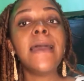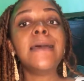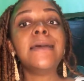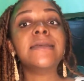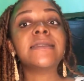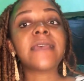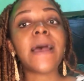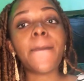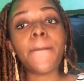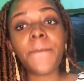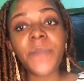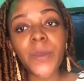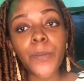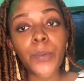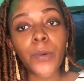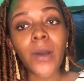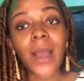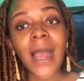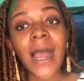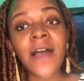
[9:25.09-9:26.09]
Some
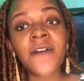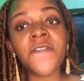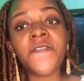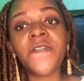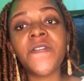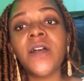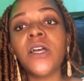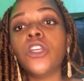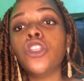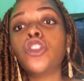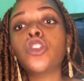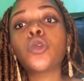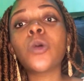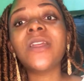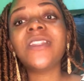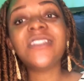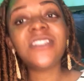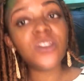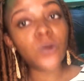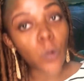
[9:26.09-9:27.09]
people have
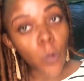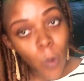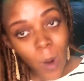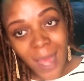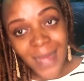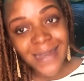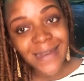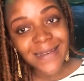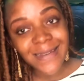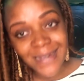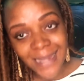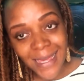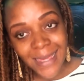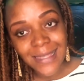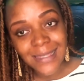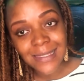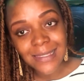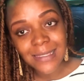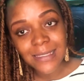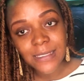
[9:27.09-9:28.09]
21
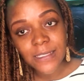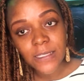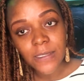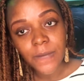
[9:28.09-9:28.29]
days.